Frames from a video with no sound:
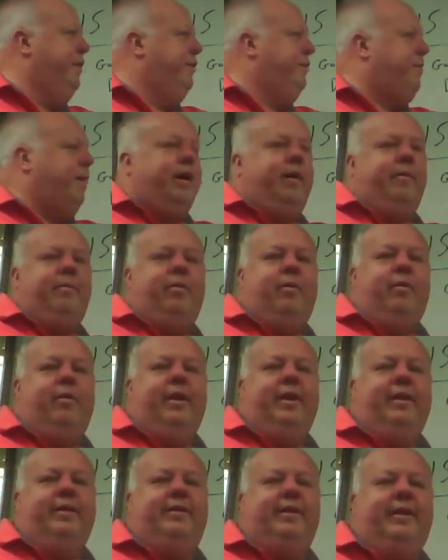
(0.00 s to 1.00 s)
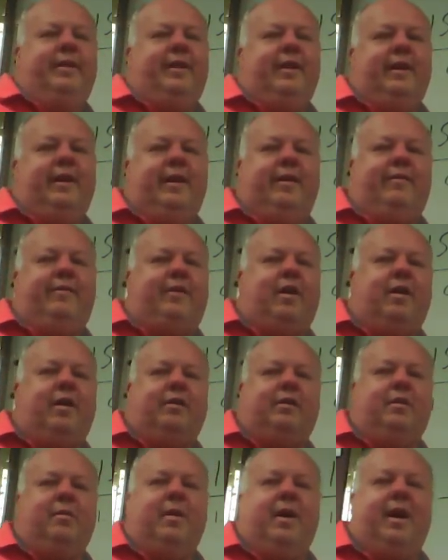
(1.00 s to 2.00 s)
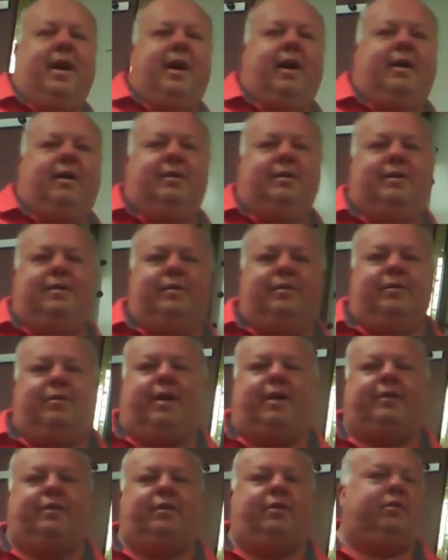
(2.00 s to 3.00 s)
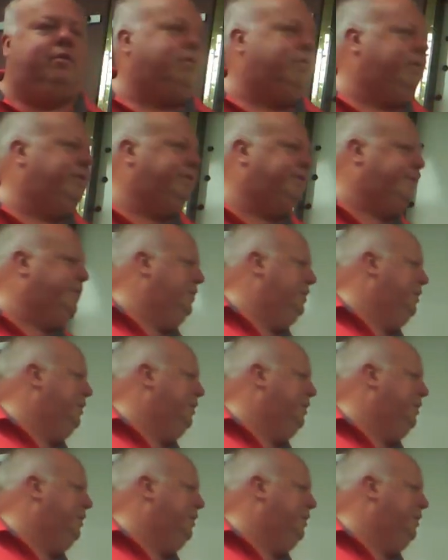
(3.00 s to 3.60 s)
PowerPoints, anything I've talked about throughout the course.